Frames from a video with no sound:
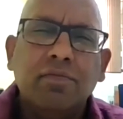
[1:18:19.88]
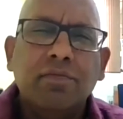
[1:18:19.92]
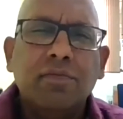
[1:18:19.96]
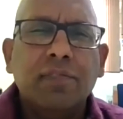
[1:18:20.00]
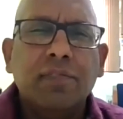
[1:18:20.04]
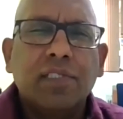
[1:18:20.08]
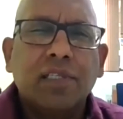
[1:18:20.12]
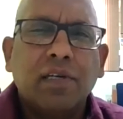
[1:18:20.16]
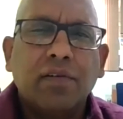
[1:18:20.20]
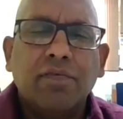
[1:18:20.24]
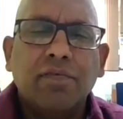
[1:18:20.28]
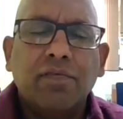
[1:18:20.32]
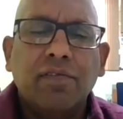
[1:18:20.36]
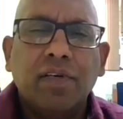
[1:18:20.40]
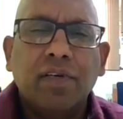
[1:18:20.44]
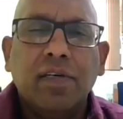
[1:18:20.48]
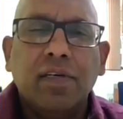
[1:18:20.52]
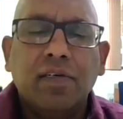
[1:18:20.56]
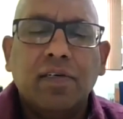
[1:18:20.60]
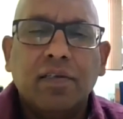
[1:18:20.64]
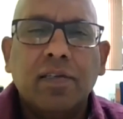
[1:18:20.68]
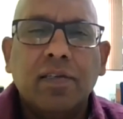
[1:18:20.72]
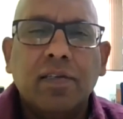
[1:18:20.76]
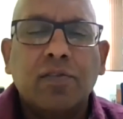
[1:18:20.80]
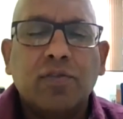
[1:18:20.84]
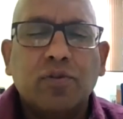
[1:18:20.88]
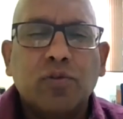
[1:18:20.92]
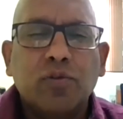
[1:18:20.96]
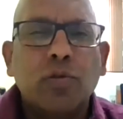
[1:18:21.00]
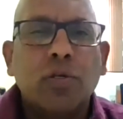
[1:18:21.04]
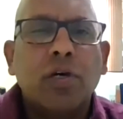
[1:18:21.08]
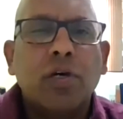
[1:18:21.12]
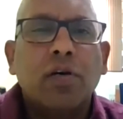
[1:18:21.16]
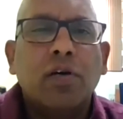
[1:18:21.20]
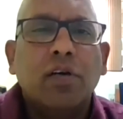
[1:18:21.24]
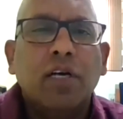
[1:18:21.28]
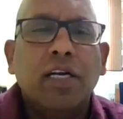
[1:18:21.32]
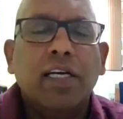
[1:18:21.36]
someone
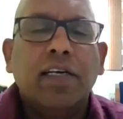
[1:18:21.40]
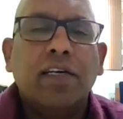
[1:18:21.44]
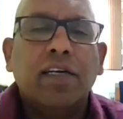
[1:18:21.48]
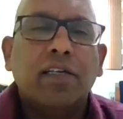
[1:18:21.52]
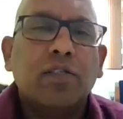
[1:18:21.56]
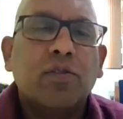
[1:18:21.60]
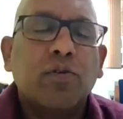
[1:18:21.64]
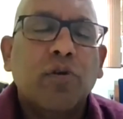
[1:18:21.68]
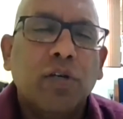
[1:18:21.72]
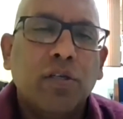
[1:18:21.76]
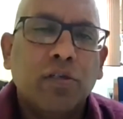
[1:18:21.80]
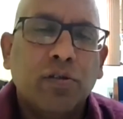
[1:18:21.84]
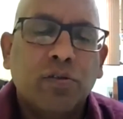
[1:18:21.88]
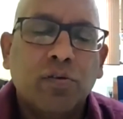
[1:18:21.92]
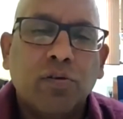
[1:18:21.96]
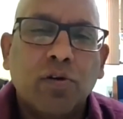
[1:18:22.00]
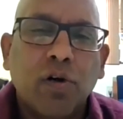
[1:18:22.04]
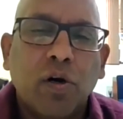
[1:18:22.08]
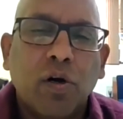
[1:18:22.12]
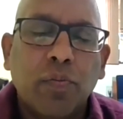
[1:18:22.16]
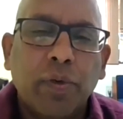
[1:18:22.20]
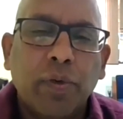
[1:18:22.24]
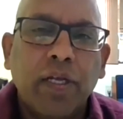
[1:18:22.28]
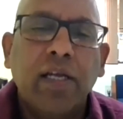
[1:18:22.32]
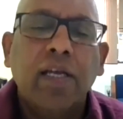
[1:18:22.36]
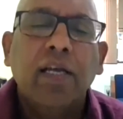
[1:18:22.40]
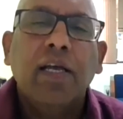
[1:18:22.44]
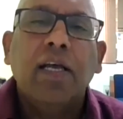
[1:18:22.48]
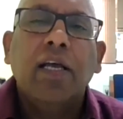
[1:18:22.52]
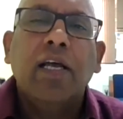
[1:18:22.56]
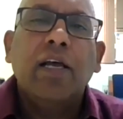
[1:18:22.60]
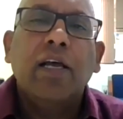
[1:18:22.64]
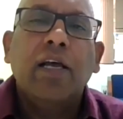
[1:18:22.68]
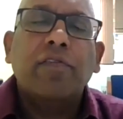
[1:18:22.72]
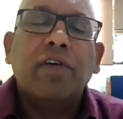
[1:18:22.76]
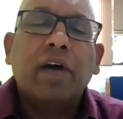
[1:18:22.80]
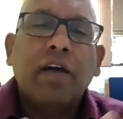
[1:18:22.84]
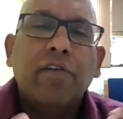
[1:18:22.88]
sooner or later is going to copy.
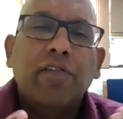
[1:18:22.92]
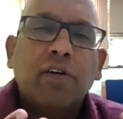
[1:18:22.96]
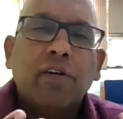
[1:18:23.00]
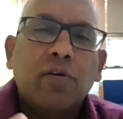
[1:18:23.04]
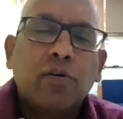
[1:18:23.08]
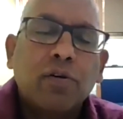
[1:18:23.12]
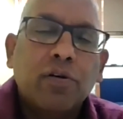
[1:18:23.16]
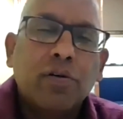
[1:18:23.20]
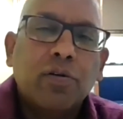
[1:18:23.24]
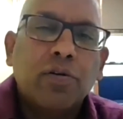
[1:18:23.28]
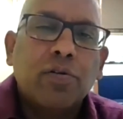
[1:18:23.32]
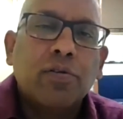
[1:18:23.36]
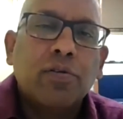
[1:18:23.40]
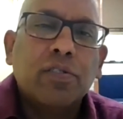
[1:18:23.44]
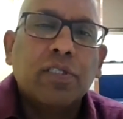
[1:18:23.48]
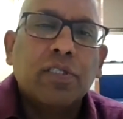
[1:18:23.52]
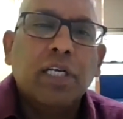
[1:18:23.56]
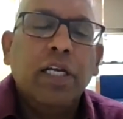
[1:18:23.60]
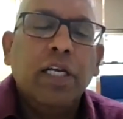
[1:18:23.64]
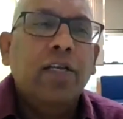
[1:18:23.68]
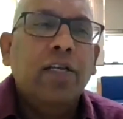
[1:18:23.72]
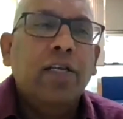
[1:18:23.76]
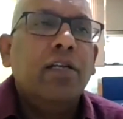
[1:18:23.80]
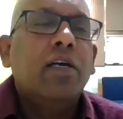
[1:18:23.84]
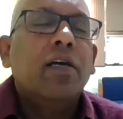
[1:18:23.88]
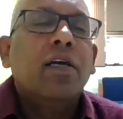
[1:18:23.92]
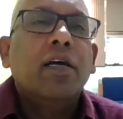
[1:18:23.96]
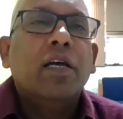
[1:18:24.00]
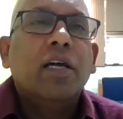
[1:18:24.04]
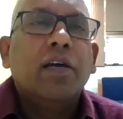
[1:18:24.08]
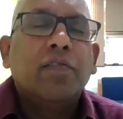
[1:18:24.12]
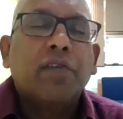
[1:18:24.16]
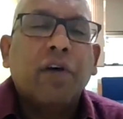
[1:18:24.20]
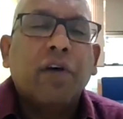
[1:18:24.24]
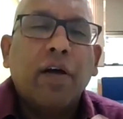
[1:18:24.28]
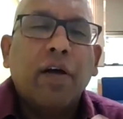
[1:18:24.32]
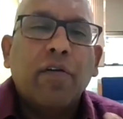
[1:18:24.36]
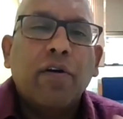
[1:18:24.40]
If I have a good cuisine,
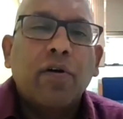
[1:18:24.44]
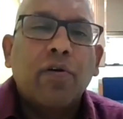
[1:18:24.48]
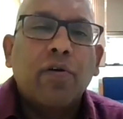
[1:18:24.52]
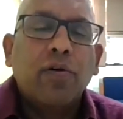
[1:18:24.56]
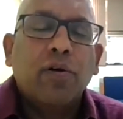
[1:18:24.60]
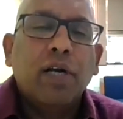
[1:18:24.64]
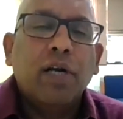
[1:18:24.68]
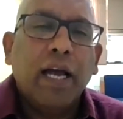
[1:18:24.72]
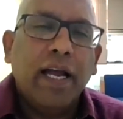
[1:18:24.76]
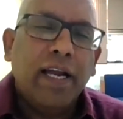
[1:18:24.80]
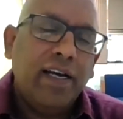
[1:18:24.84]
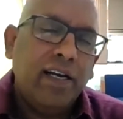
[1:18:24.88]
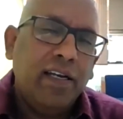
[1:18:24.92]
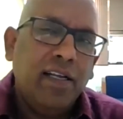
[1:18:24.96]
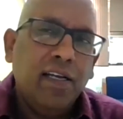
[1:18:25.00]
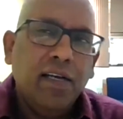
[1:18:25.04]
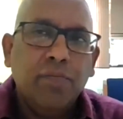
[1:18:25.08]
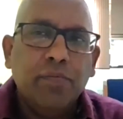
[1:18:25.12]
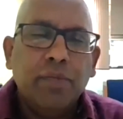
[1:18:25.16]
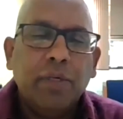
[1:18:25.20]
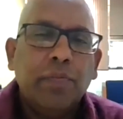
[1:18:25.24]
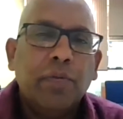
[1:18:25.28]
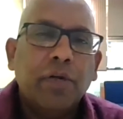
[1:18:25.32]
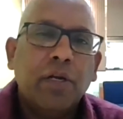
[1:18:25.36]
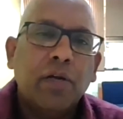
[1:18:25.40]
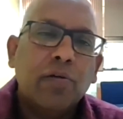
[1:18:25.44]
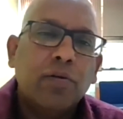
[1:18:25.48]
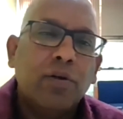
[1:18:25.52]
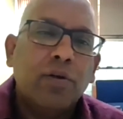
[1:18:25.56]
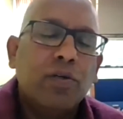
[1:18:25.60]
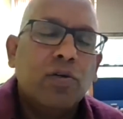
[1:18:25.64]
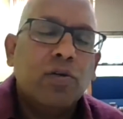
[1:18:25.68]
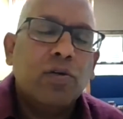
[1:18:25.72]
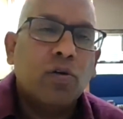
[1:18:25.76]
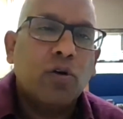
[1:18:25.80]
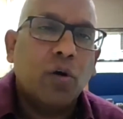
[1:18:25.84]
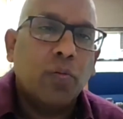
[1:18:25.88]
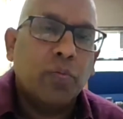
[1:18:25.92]
if I have a good idea, people are going
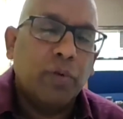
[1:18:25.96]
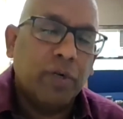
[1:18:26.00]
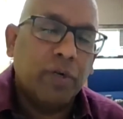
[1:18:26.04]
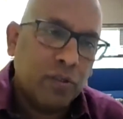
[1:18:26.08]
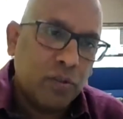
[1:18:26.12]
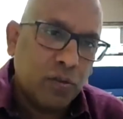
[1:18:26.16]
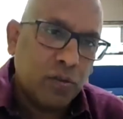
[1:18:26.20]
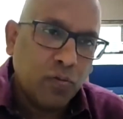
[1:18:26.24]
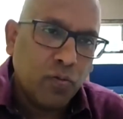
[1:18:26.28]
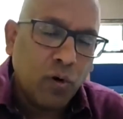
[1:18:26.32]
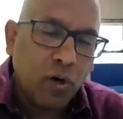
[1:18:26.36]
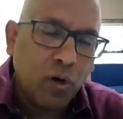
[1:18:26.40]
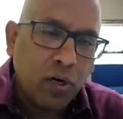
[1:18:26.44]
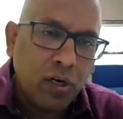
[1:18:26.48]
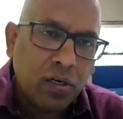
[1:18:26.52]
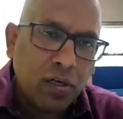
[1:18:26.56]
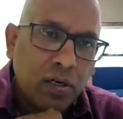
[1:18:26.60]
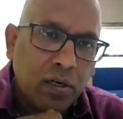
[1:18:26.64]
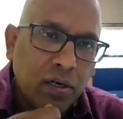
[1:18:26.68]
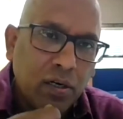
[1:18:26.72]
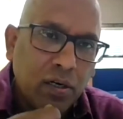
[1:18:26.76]
to copy it. So what